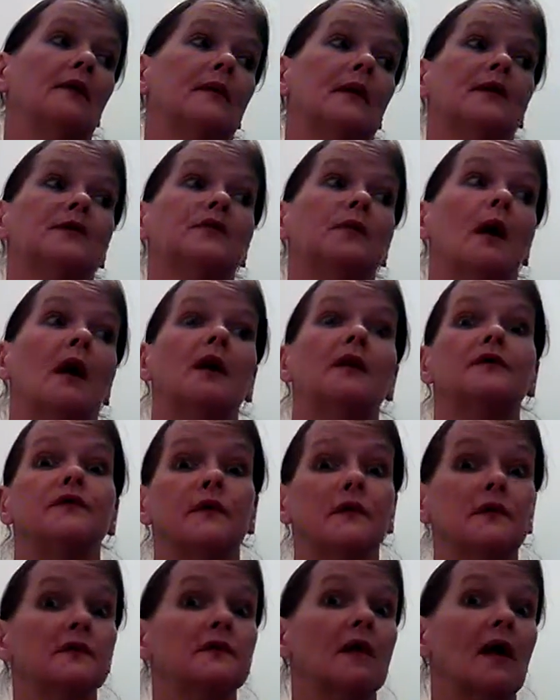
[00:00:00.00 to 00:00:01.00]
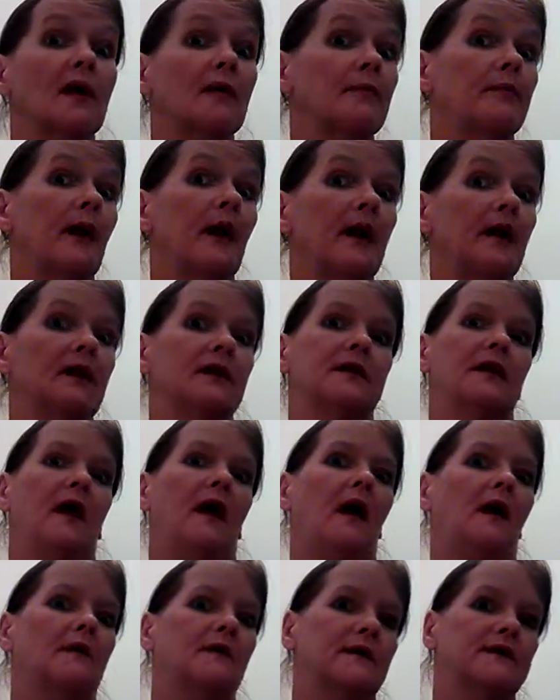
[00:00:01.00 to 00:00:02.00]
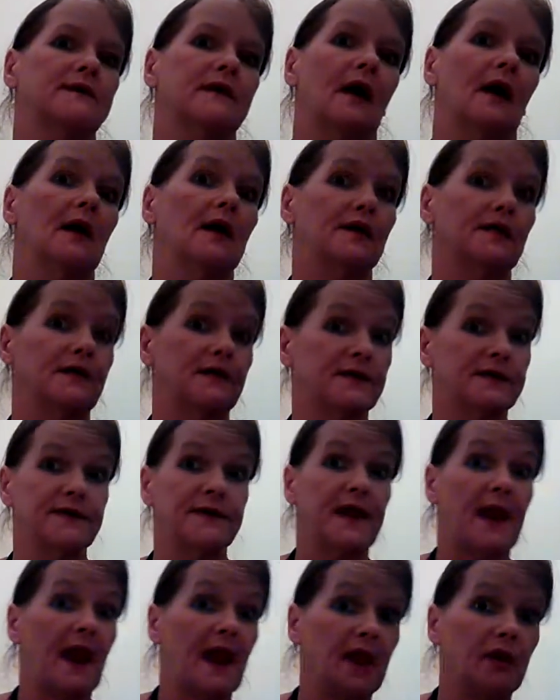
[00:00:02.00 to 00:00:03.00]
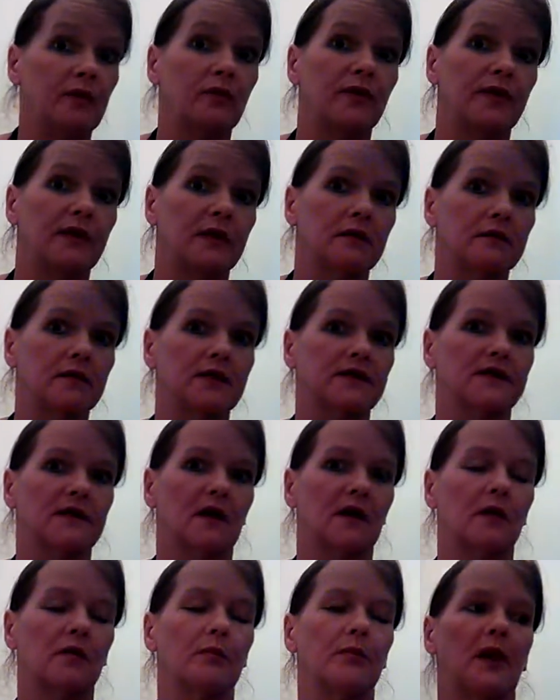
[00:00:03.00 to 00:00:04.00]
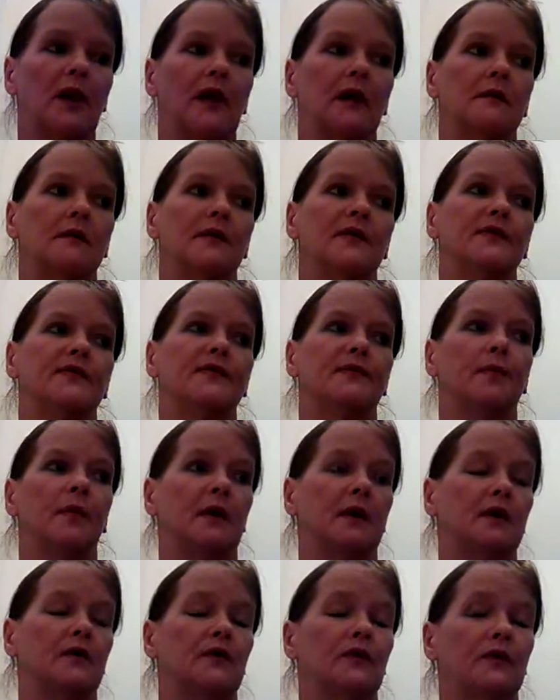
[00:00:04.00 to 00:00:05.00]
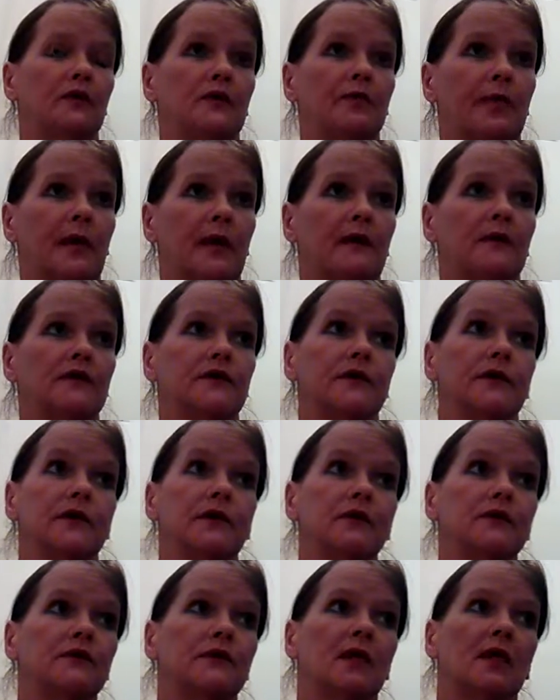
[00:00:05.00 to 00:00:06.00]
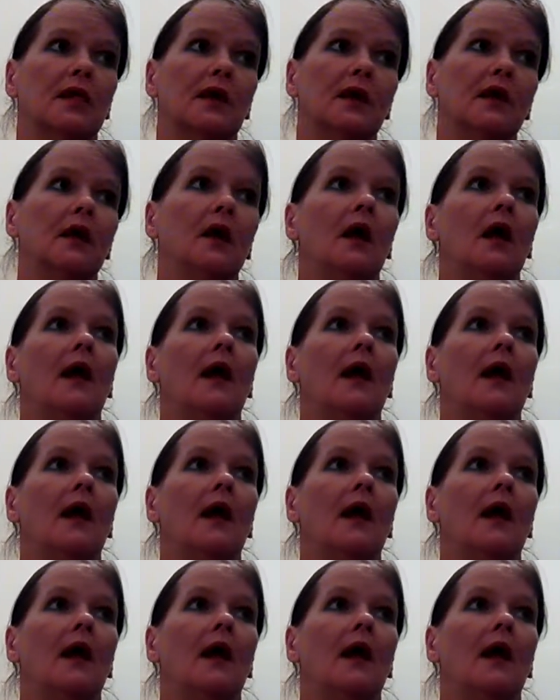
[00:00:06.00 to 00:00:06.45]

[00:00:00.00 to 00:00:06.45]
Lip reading: That's why it's usually better to have a child to stay with the original parents, because those parents usually